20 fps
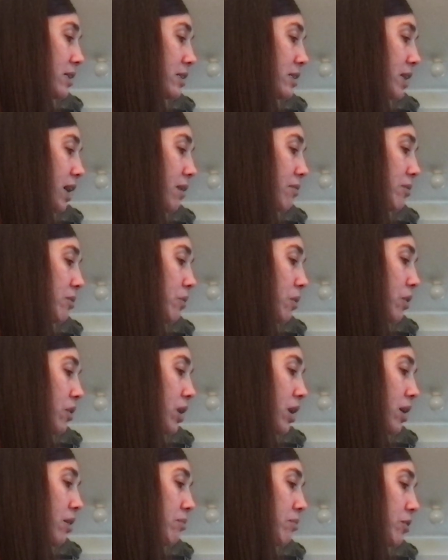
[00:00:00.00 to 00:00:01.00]
stopped, woke
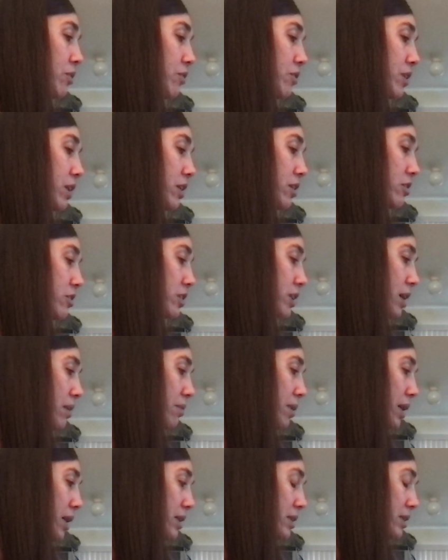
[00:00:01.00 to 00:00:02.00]
up, moved another step,
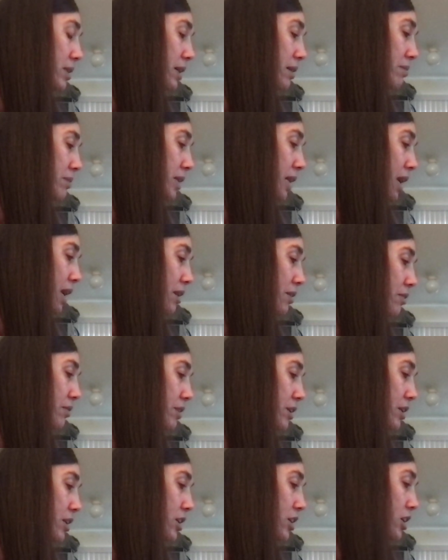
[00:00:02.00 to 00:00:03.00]
and slept again.
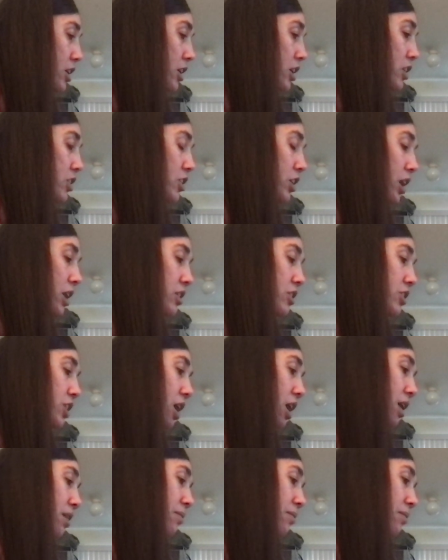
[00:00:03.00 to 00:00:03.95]
John, John,